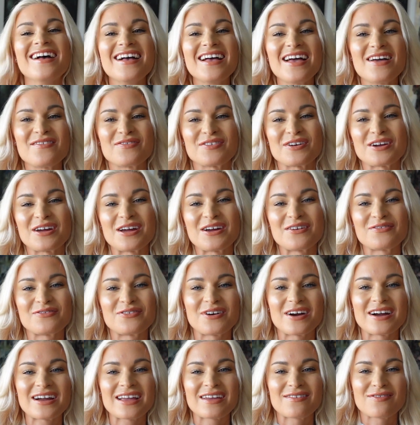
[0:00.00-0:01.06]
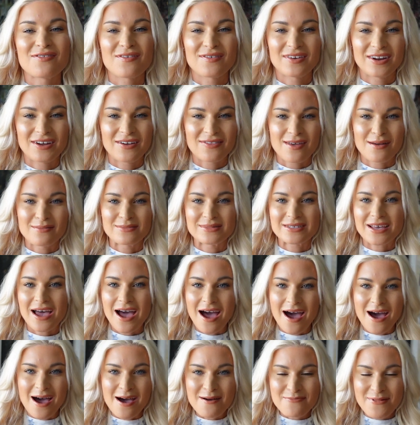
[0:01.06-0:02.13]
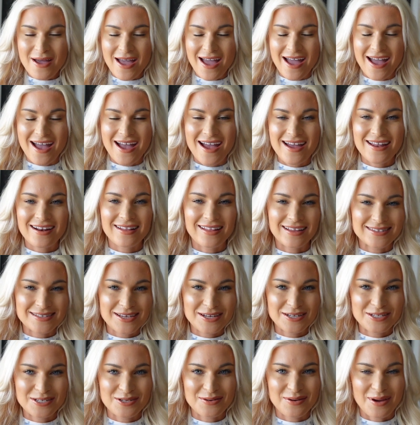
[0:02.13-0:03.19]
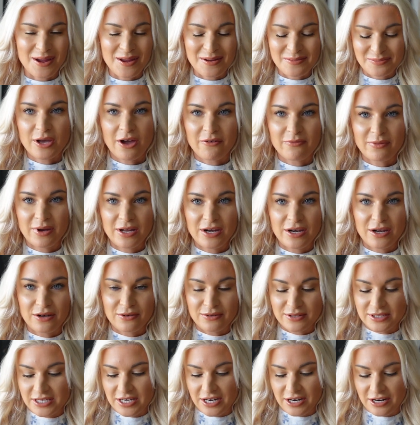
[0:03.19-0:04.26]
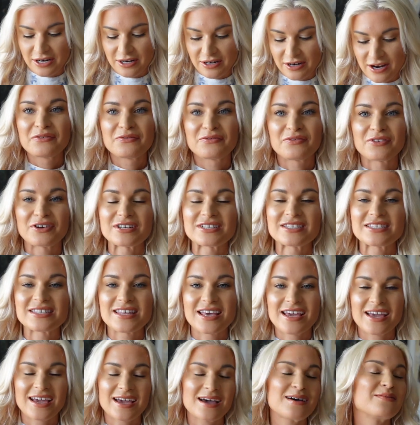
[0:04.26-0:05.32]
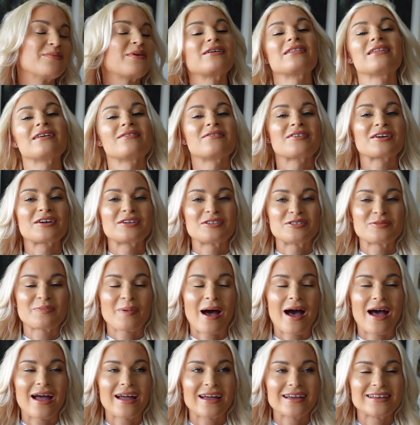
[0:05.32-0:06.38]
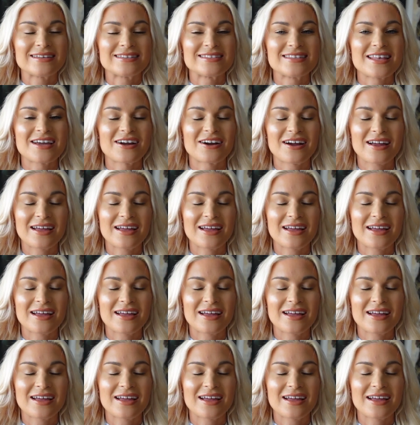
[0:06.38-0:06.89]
if you're here for it, give the video a thumbs up and let's get to it. I have my notes here. First thing about living in Dubai is there are